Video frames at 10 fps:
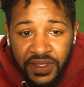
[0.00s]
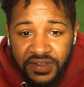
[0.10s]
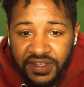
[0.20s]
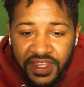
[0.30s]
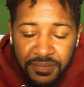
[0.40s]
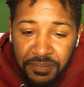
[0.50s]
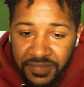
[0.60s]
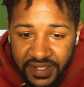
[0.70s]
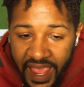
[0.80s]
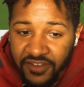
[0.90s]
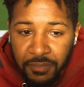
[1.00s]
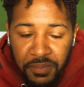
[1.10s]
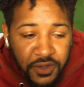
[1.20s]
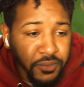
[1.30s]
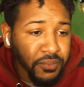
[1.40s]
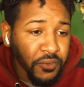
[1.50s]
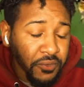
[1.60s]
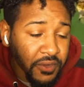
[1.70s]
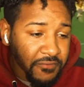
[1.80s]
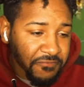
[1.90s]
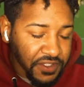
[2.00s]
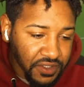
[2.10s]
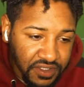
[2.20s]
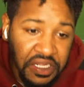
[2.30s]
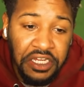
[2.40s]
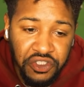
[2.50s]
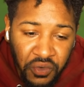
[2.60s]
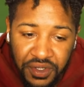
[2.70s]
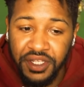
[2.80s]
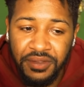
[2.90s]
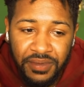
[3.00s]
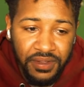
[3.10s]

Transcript: to get to have minimal touch on him,